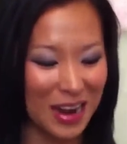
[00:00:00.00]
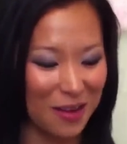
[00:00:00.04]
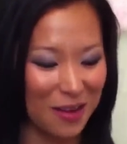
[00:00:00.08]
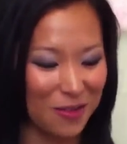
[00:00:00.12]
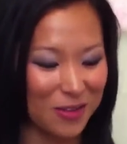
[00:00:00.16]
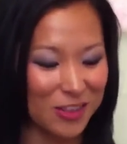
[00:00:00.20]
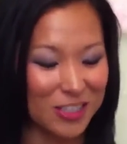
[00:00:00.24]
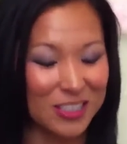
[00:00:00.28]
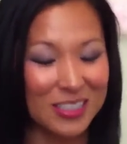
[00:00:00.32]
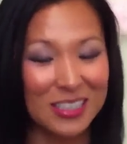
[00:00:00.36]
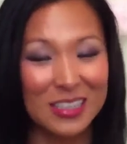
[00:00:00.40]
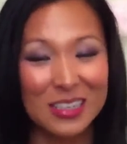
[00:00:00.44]
I
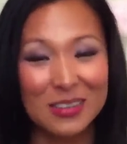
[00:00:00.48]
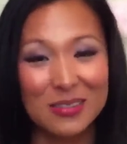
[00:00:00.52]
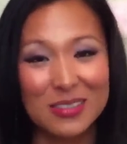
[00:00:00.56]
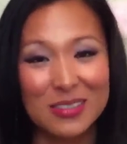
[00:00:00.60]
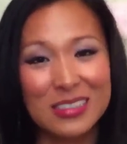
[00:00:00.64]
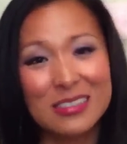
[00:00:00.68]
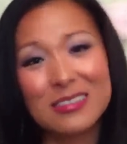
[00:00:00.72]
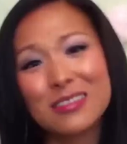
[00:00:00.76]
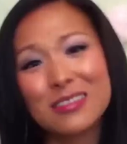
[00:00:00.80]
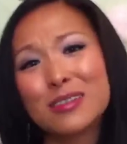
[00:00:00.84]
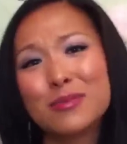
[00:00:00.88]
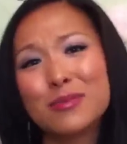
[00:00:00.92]
wish that there
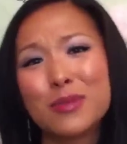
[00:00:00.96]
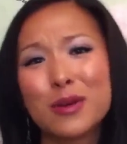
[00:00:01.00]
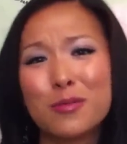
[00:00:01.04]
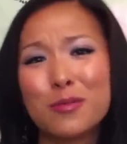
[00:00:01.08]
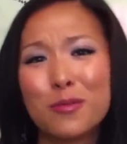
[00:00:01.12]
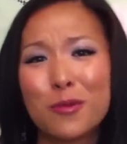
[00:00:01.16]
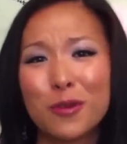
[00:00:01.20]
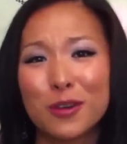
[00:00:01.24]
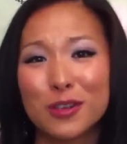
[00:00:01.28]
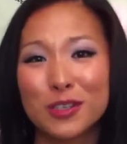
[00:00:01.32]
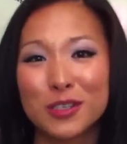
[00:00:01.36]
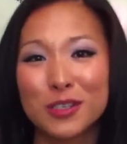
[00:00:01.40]
little
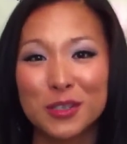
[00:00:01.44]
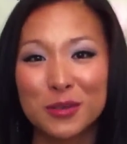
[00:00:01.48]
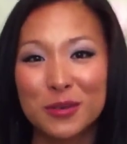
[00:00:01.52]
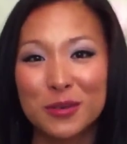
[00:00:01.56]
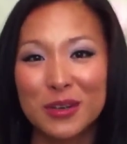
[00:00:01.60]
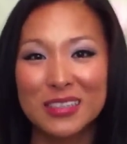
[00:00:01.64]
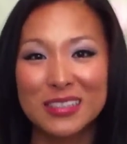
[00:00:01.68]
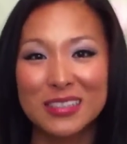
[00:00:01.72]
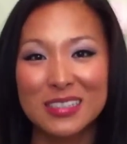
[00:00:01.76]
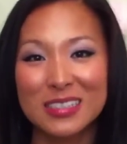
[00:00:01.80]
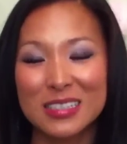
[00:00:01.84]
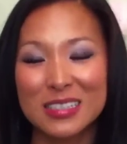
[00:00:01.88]
bit more to
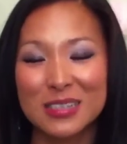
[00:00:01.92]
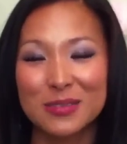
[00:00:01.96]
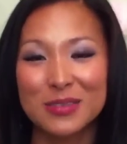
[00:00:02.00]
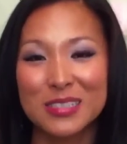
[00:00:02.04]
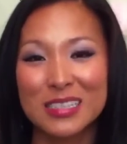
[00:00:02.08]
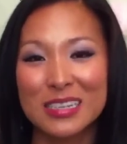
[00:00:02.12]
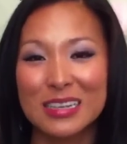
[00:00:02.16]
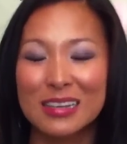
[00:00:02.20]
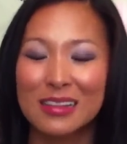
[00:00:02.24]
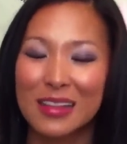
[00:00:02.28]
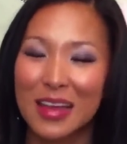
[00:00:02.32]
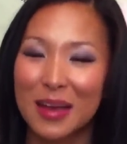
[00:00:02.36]
it since it
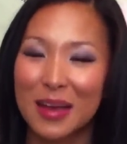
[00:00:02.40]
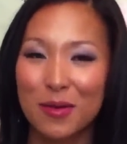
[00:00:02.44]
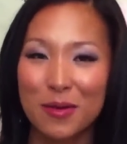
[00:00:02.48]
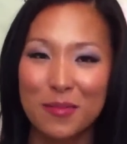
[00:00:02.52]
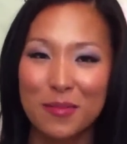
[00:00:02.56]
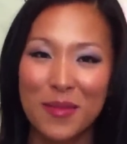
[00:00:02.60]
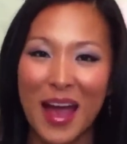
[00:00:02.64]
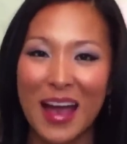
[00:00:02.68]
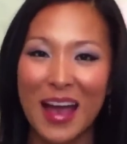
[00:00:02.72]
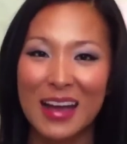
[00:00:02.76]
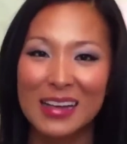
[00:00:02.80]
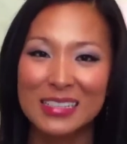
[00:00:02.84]
was a
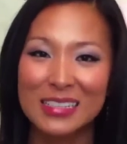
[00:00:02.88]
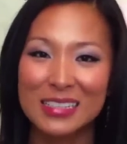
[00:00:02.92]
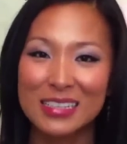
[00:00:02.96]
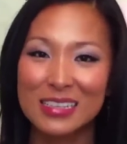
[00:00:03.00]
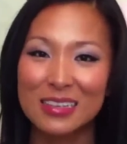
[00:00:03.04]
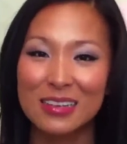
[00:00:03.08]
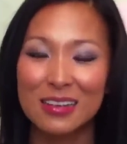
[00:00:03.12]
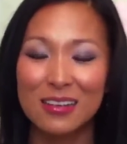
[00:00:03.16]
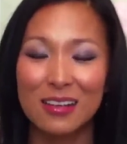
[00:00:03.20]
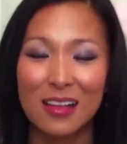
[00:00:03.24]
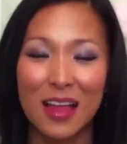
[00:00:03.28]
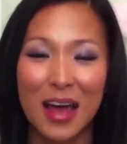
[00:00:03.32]
Glamour
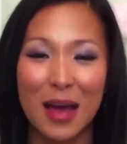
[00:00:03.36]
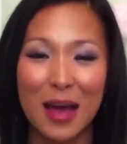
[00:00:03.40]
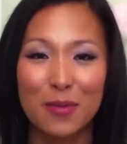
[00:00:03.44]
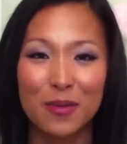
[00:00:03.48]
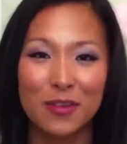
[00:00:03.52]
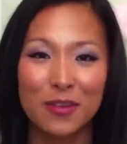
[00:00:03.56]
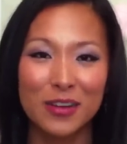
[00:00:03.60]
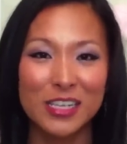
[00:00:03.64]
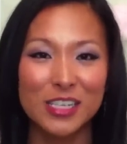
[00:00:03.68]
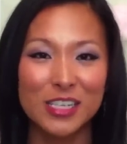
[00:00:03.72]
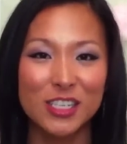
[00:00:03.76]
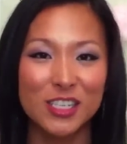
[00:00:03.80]
magazine
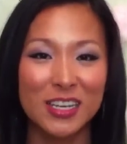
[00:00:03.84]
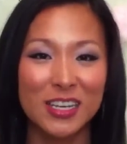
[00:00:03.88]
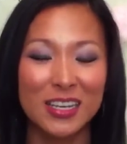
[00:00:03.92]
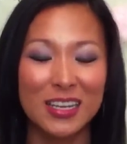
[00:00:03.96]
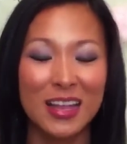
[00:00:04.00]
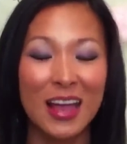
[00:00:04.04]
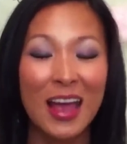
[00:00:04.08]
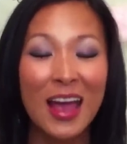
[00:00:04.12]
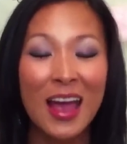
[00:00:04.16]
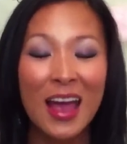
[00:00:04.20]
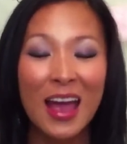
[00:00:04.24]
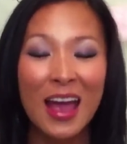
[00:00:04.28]

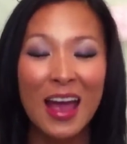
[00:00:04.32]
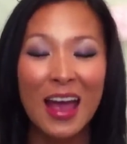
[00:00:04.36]
collaboration.